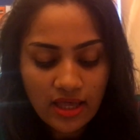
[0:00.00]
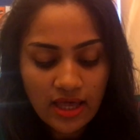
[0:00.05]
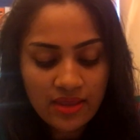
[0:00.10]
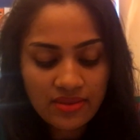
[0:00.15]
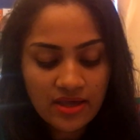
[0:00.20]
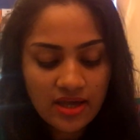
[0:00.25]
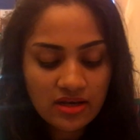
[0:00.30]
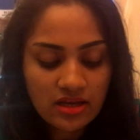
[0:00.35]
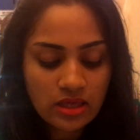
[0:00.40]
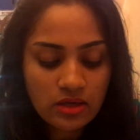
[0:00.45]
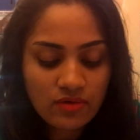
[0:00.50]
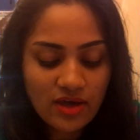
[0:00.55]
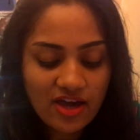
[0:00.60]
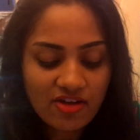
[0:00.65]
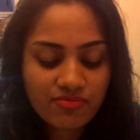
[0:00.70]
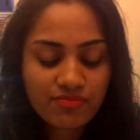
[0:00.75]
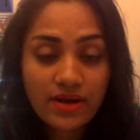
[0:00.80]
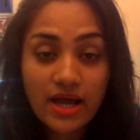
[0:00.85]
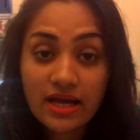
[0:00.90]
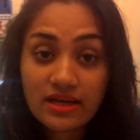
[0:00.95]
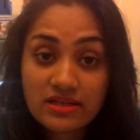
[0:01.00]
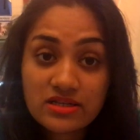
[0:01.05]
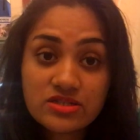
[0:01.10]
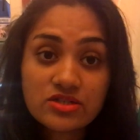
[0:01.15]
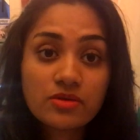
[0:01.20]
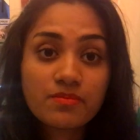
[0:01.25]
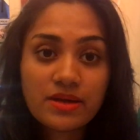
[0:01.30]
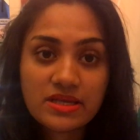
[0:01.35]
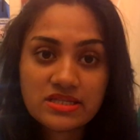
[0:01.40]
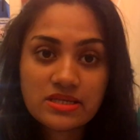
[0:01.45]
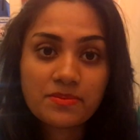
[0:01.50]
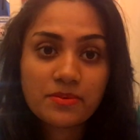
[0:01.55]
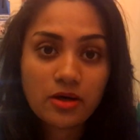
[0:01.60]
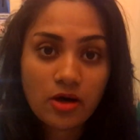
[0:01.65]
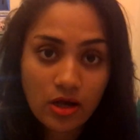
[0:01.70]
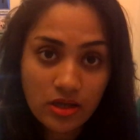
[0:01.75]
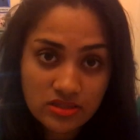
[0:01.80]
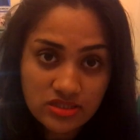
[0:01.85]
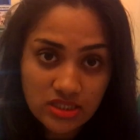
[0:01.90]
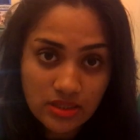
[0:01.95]
and that you have practiced your basic
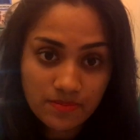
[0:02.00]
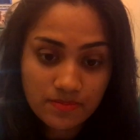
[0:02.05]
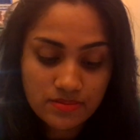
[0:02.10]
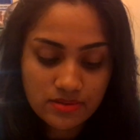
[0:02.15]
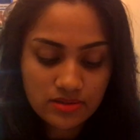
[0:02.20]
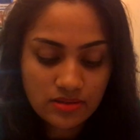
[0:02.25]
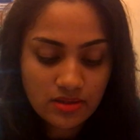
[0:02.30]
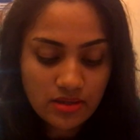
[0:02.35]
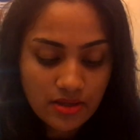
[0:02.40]
concepts.